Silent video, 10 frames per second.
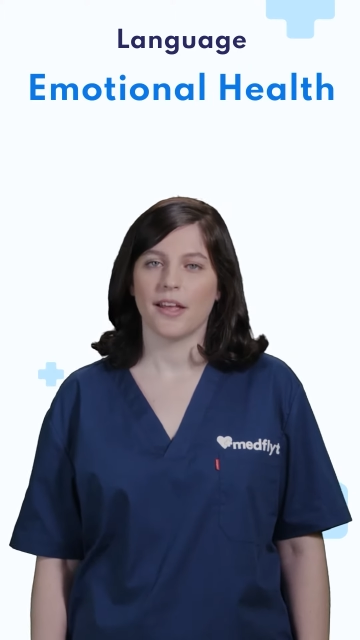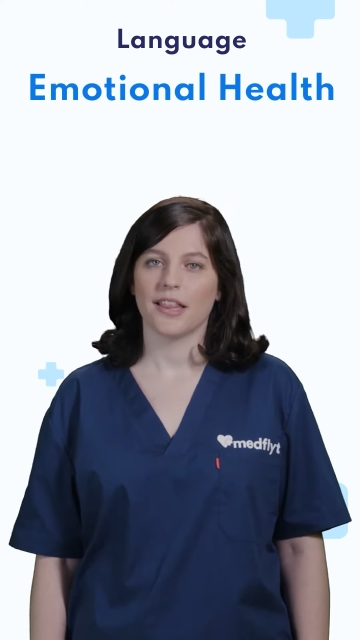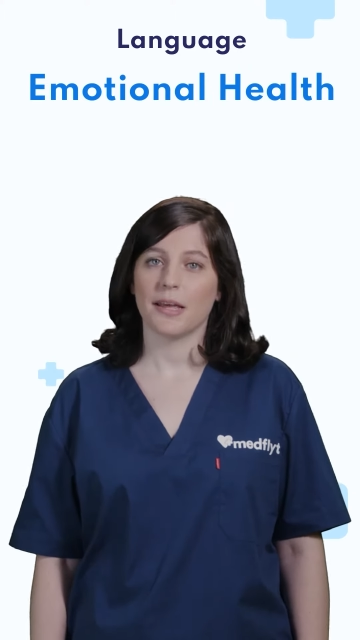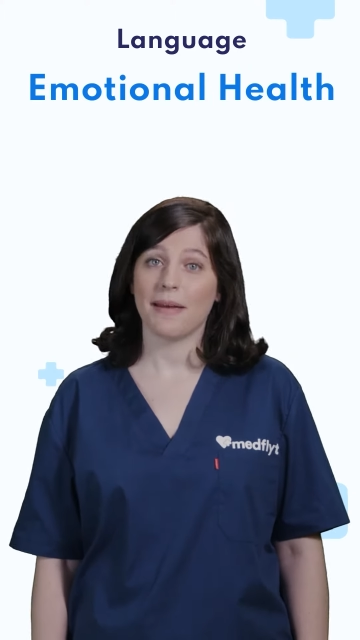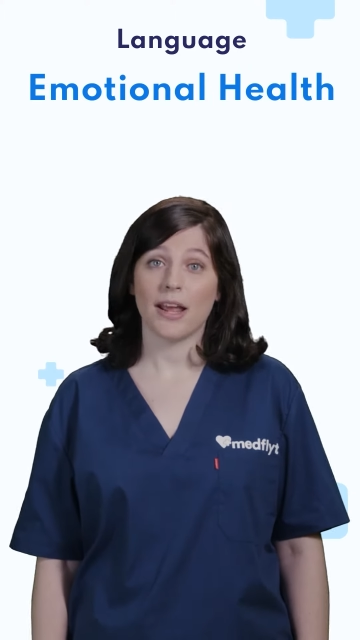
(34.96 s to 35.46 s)

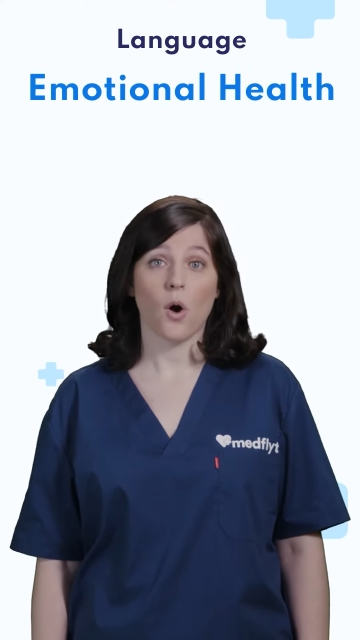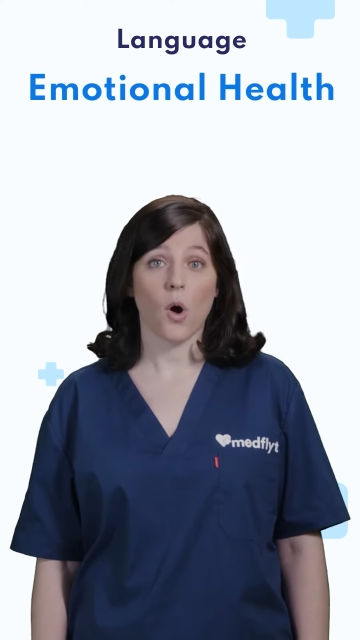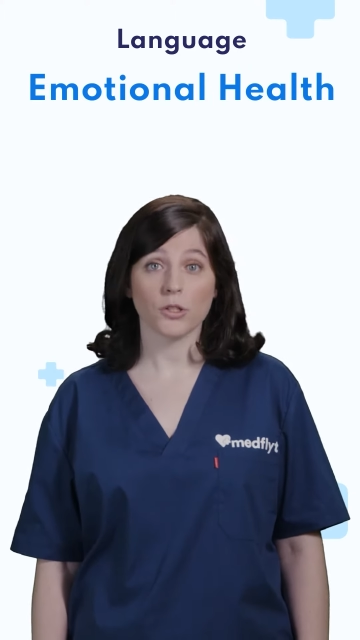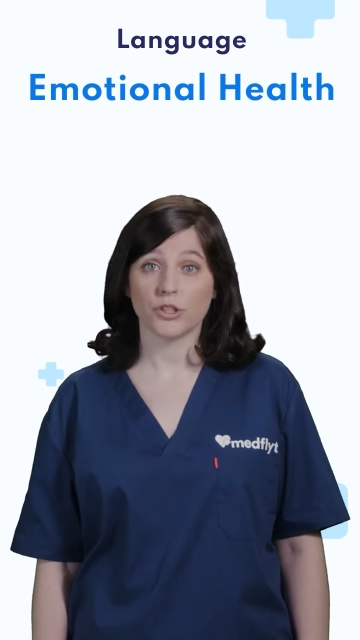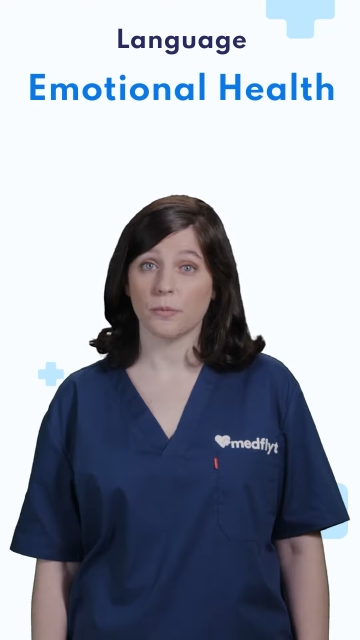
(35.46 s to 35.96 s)
They may
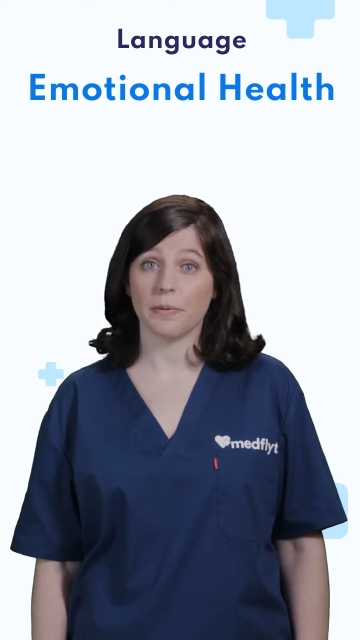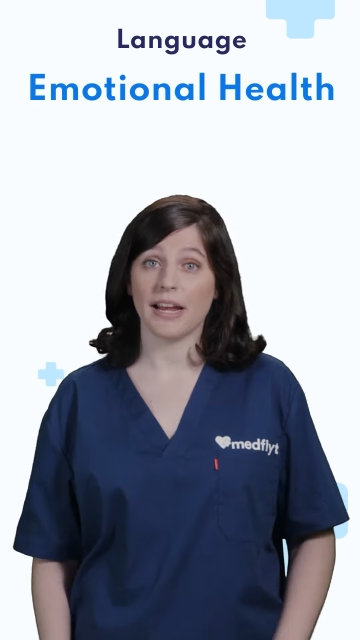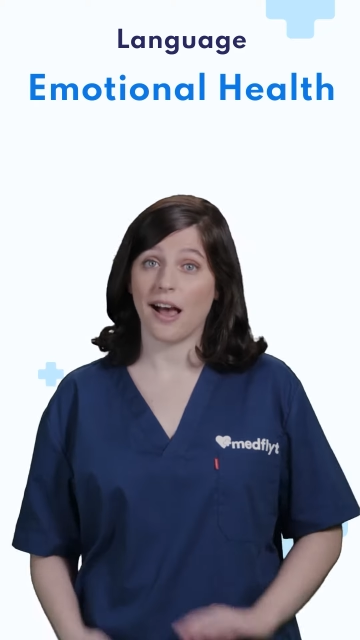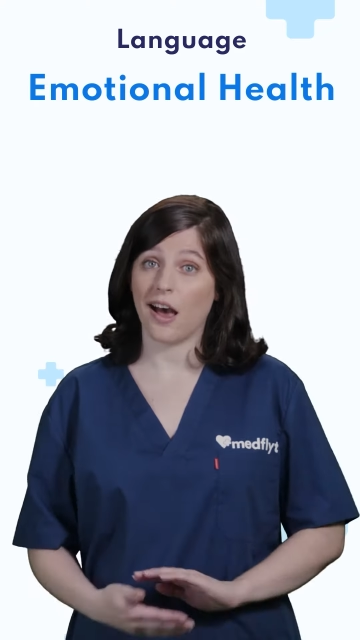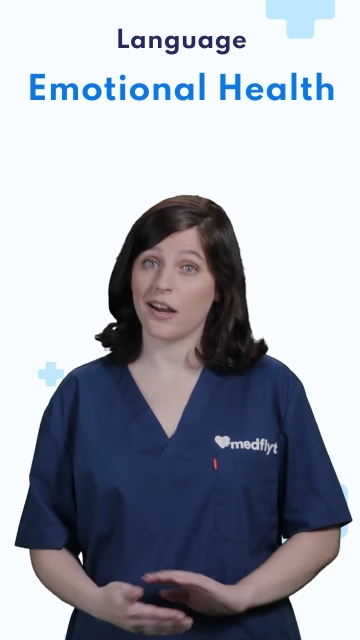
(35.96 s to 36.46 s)
also
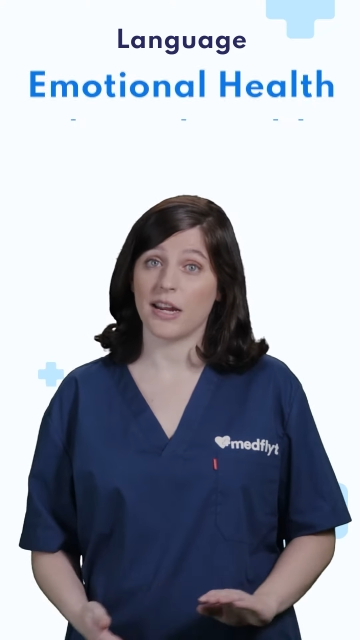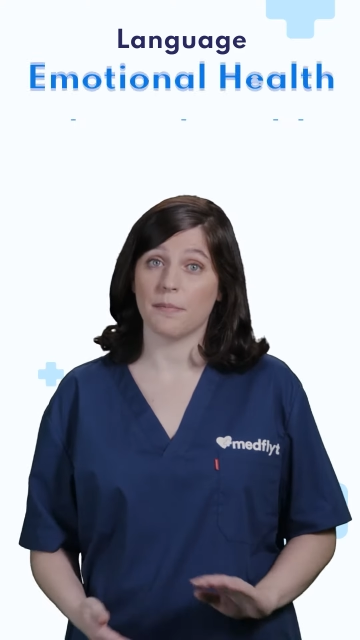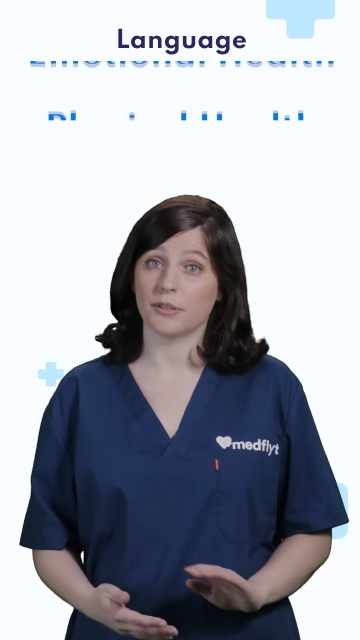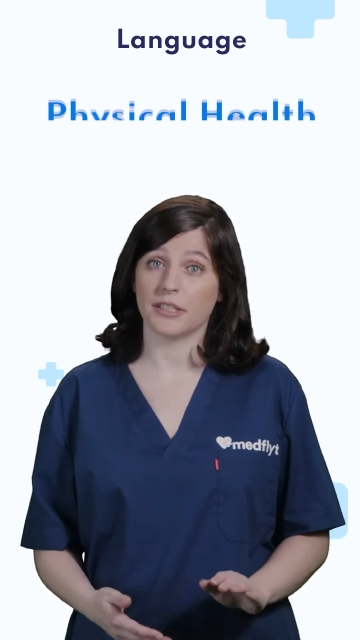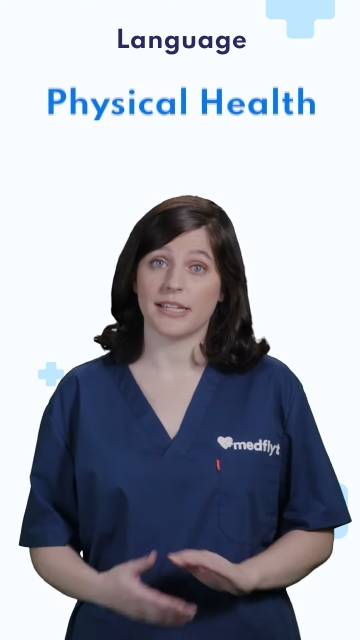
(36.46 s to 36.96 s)
be
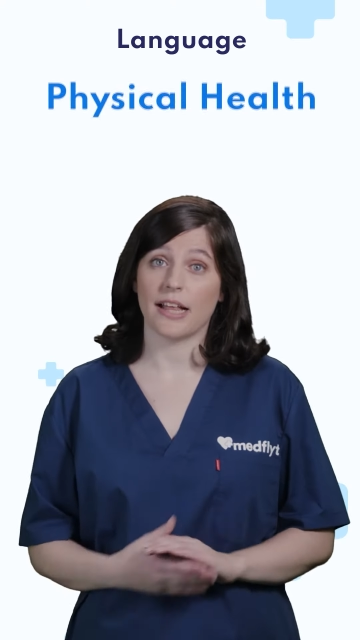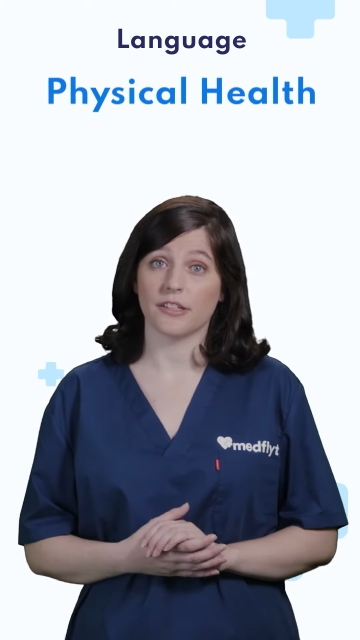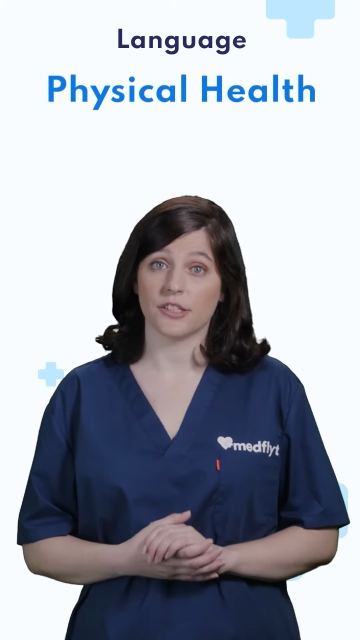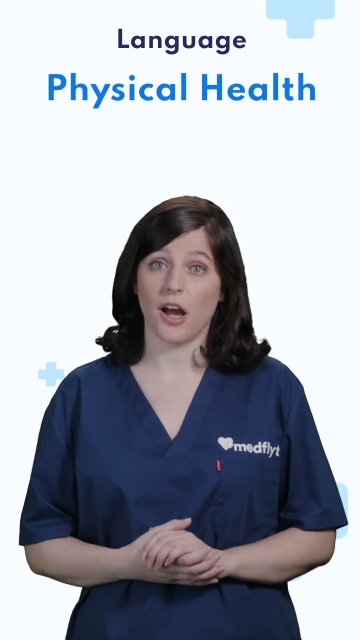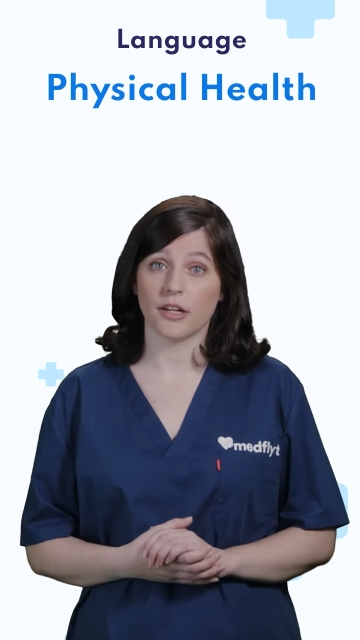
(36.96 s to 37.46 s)
unable to tell a
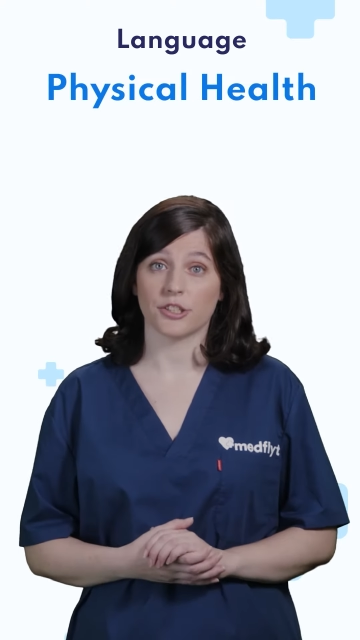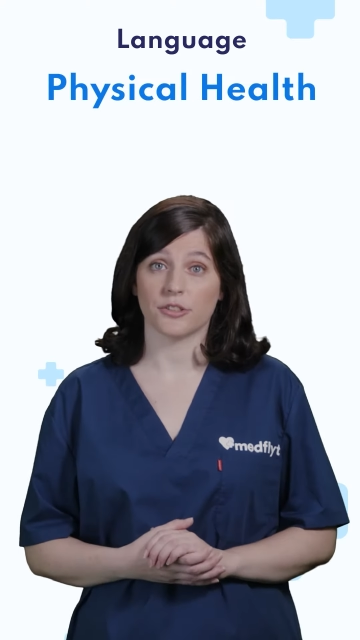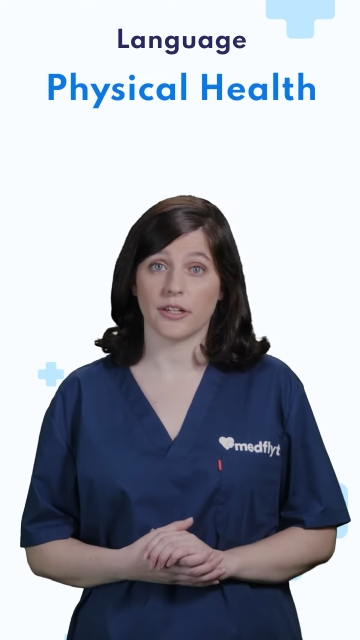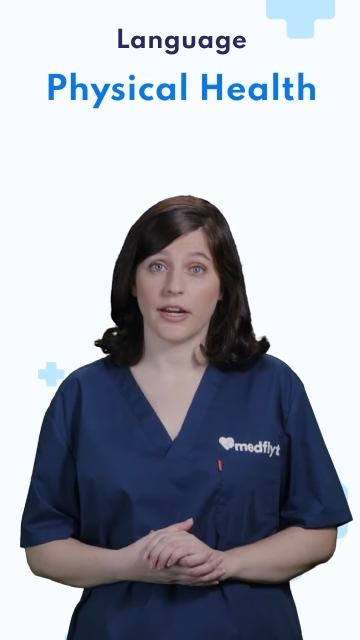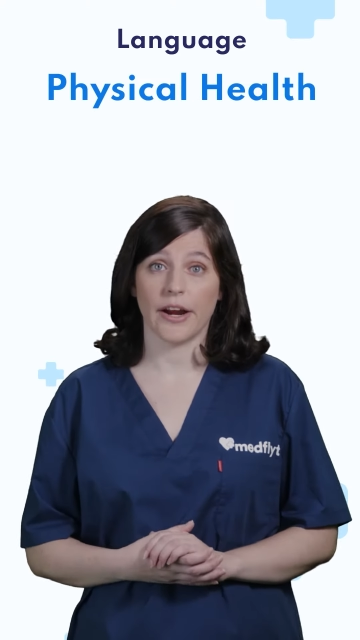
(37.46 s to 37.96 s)
doctor
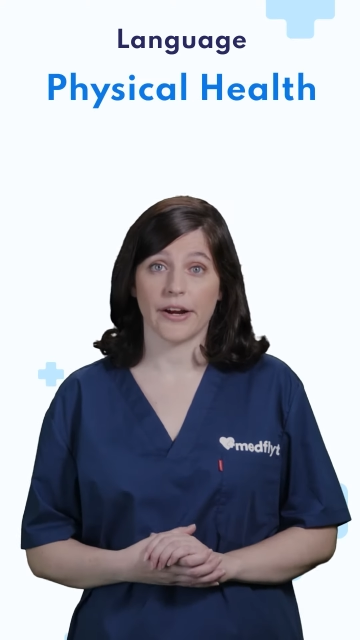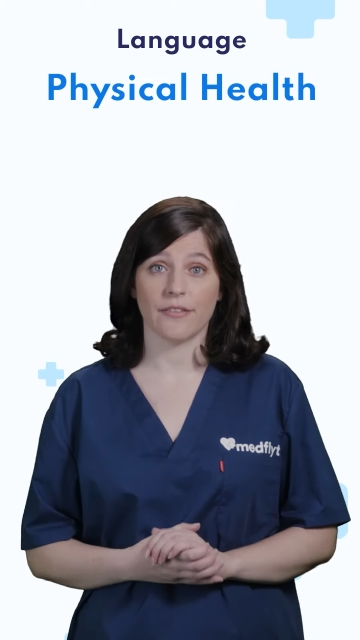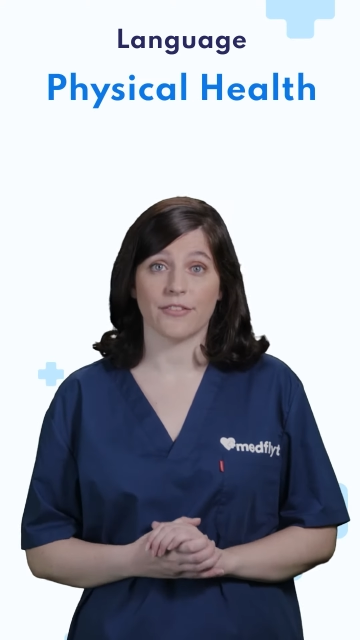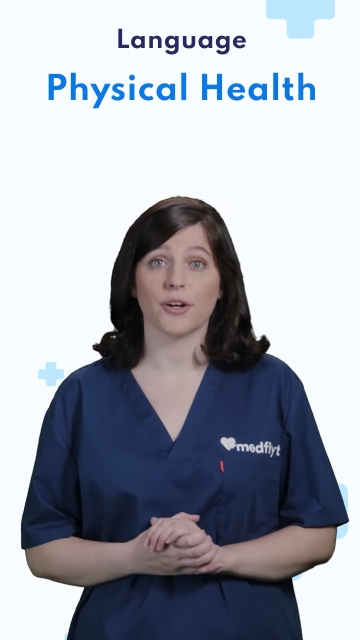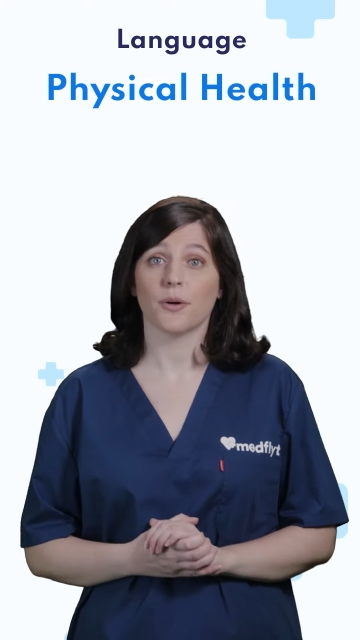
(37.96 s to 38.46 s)
or
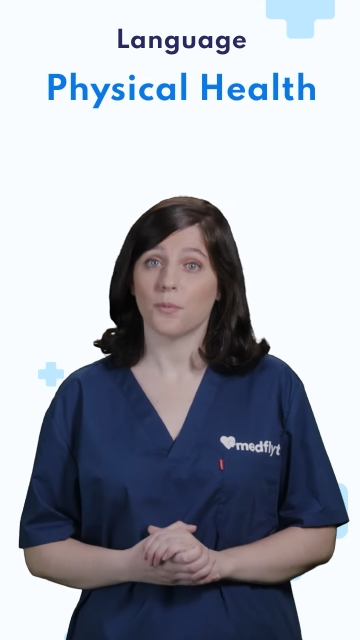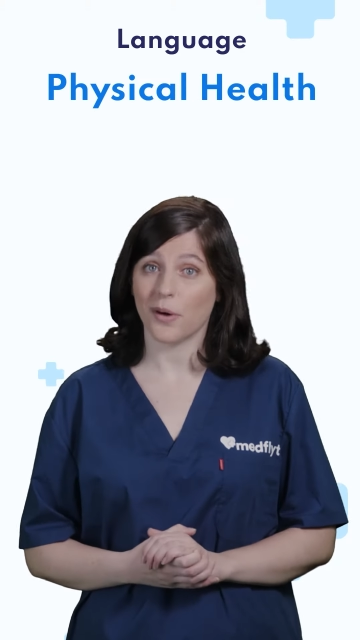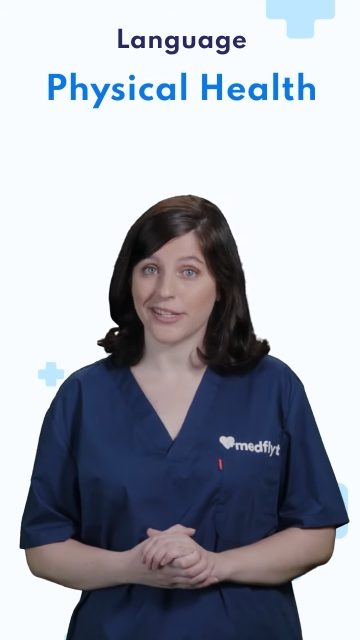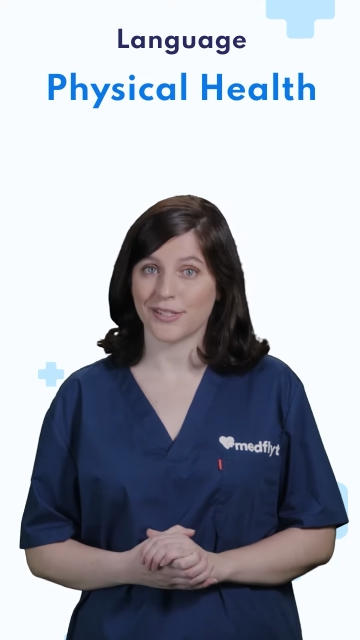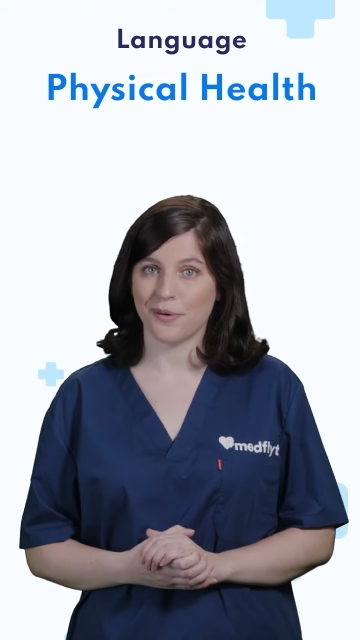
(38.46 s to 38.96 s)
caregiver
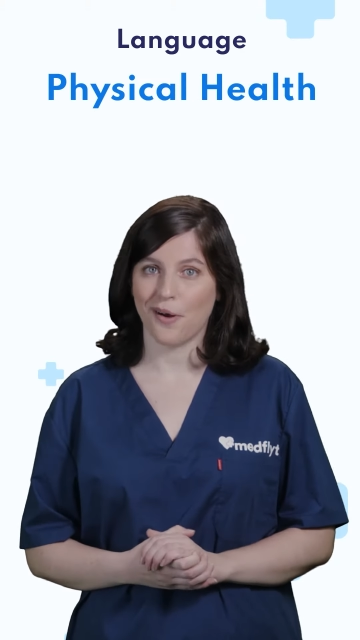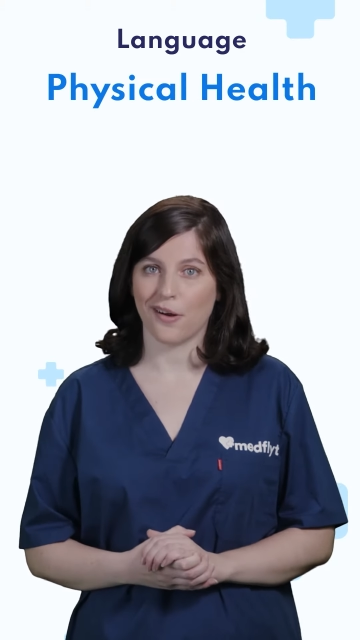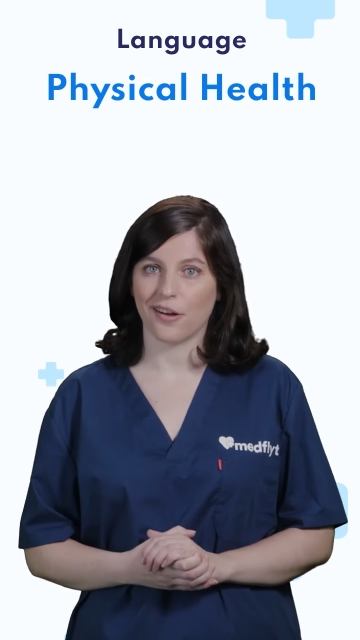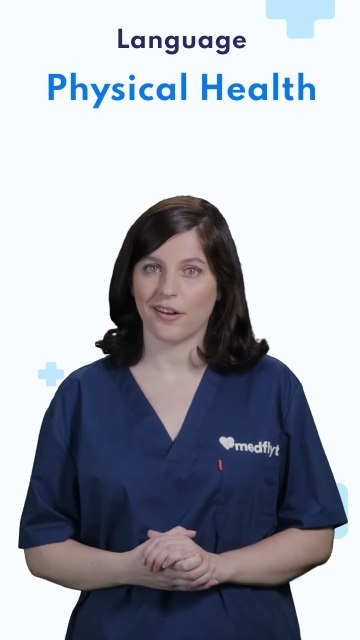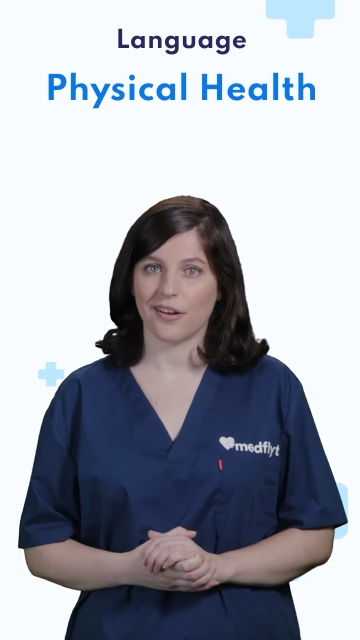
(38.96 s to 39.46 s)
what is
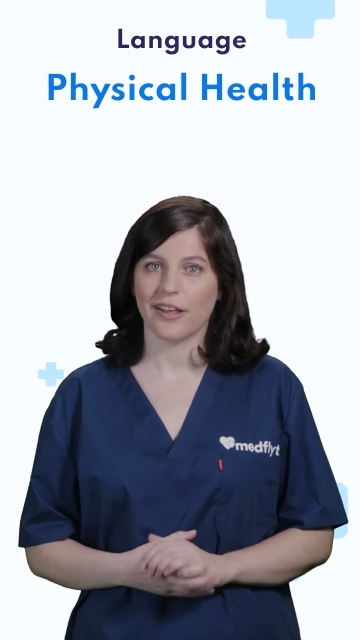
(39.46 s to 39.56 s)
wrong.